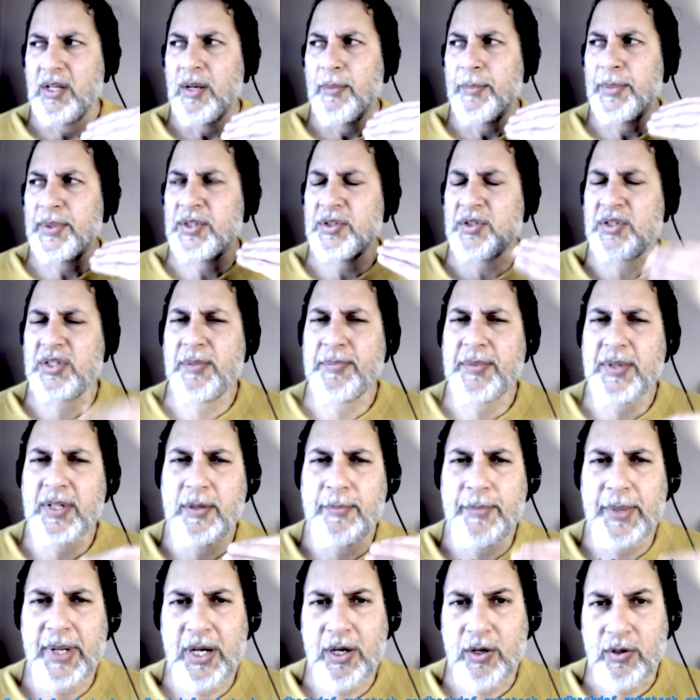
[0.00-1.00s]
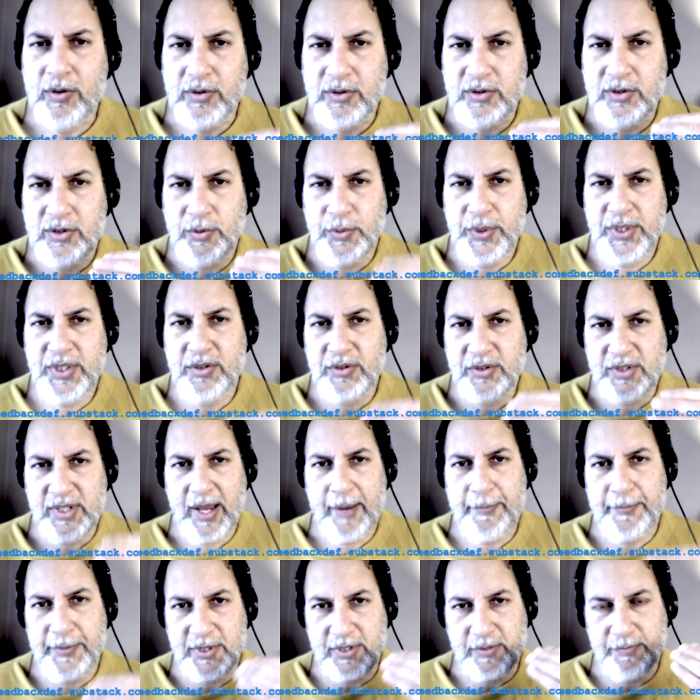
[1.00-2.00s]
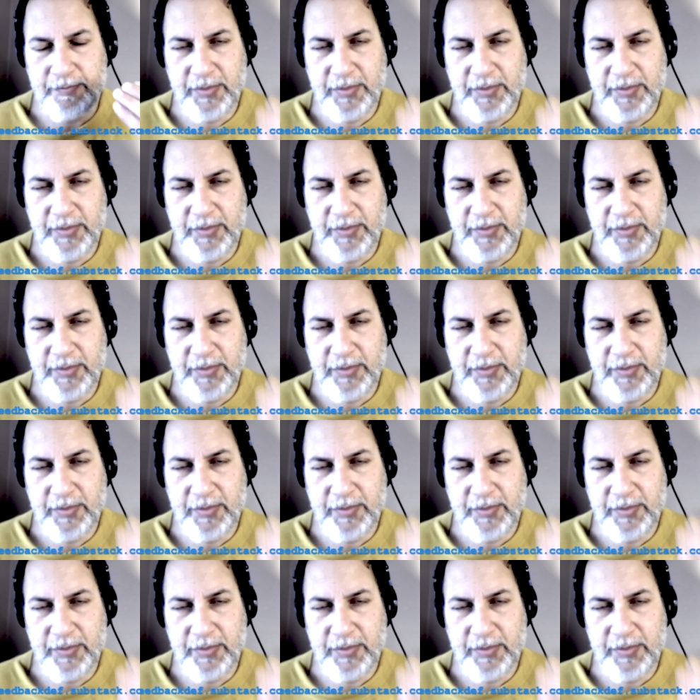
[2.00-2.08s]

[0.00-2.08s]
But there's something about Dweezil Zappa's